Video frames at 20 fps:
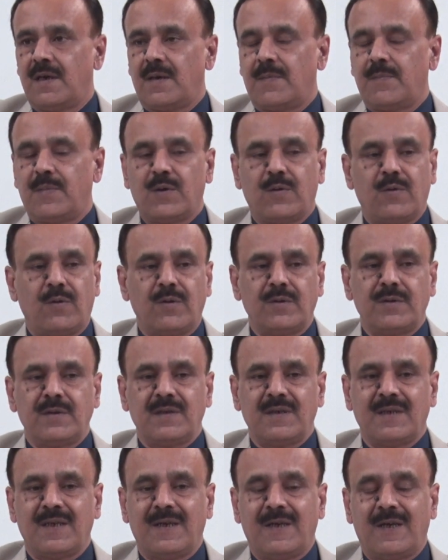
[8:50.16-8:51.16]
because
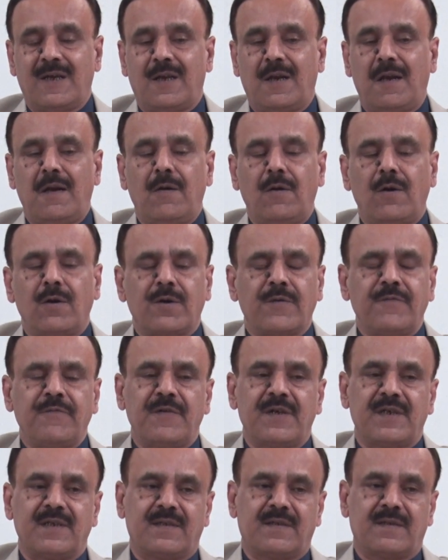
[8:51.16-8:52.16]
a lot of
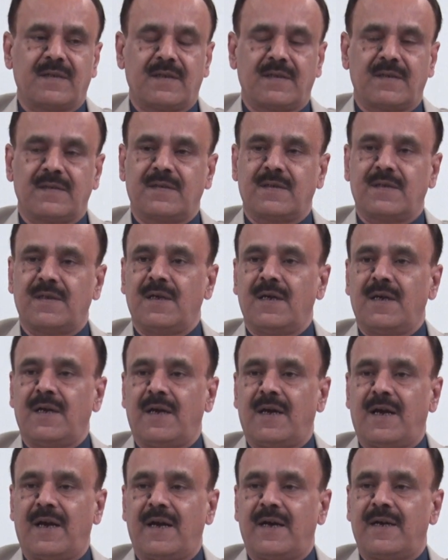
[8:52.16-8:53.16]
research
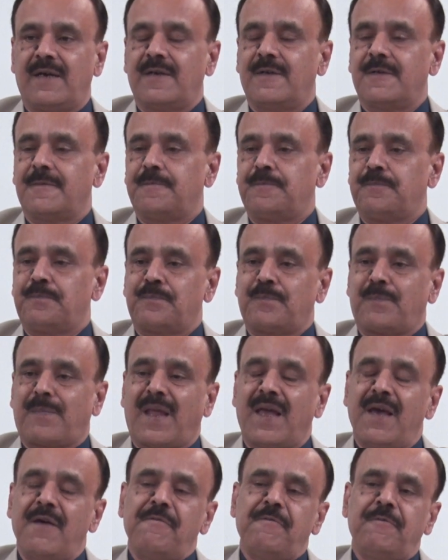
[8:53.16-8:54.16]
and
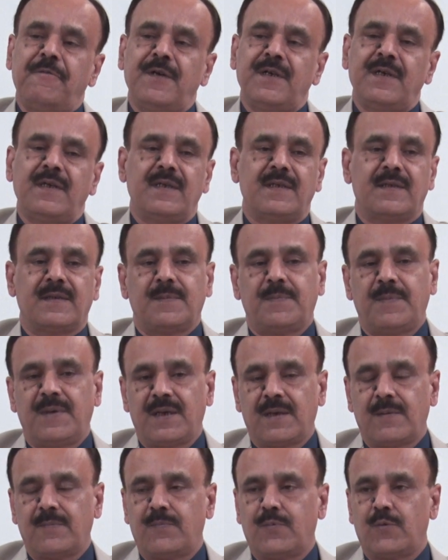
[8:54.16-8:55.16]
effort is
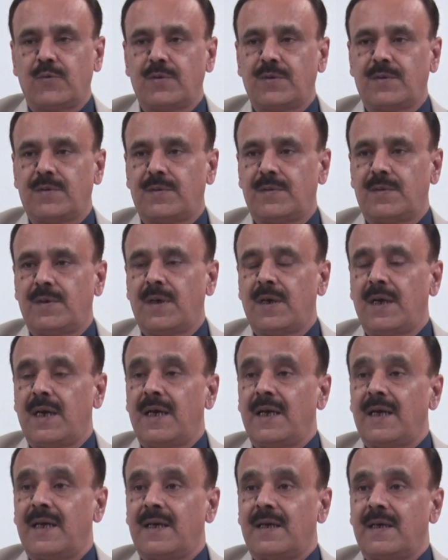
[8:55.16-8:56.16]
being put
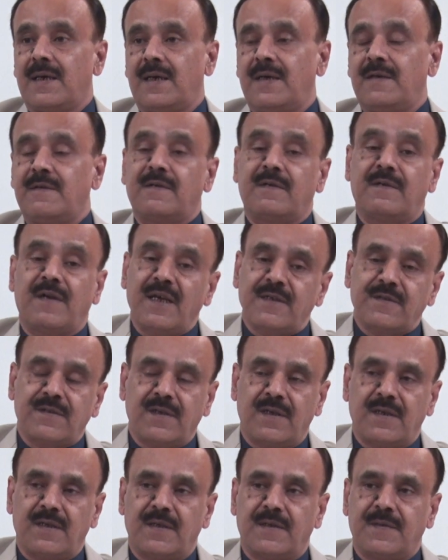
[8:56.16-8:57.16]

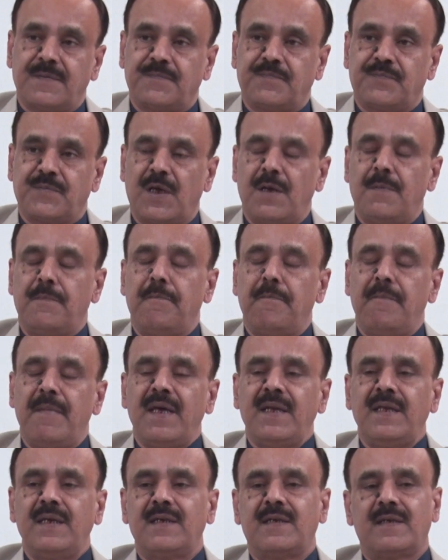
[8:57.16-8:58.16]
internationally in
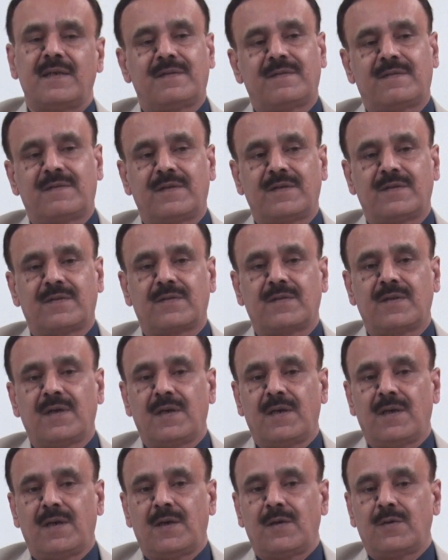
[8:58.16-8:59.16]
many countries
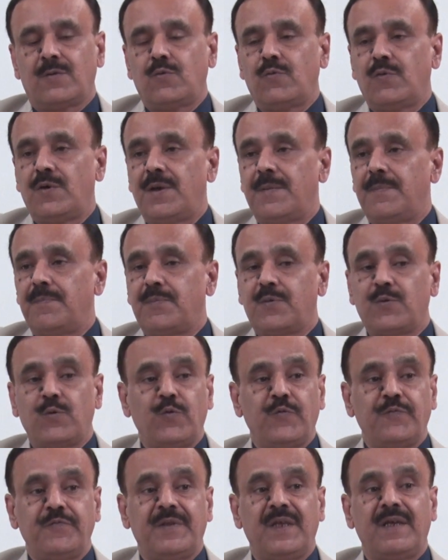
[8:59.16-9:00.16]
to
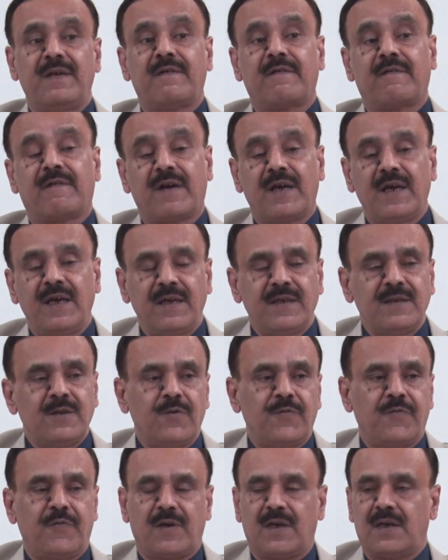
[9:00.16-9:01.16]
improve the range
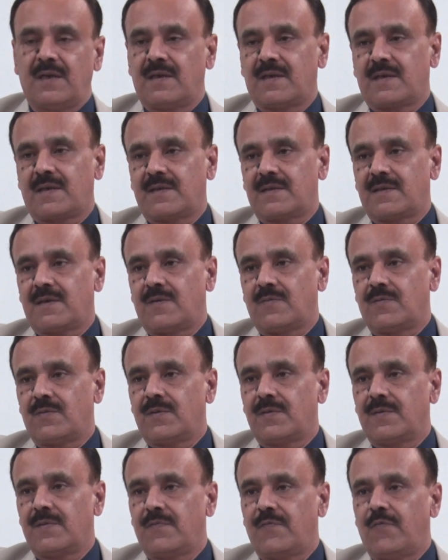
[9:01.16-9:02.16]
of ultrasound.
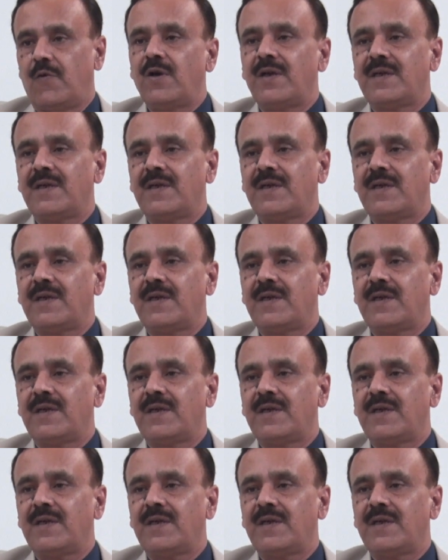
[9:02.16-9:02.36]
For